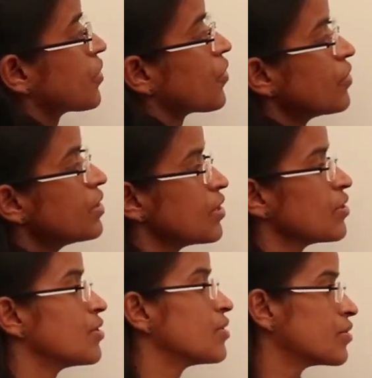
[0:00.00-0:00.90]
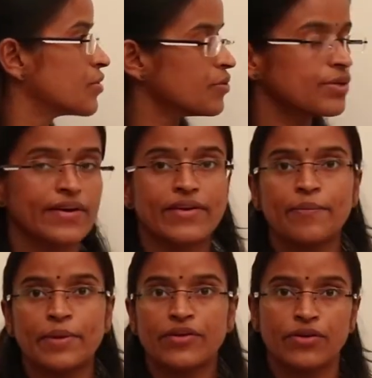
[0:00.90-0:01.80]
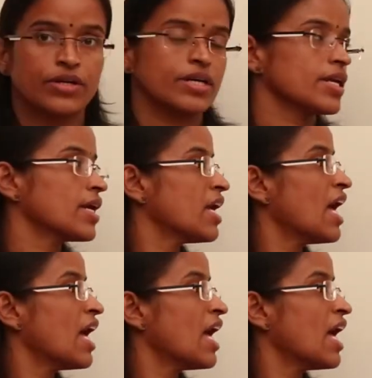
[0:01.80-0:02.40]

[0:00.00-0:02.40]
growth to development occur.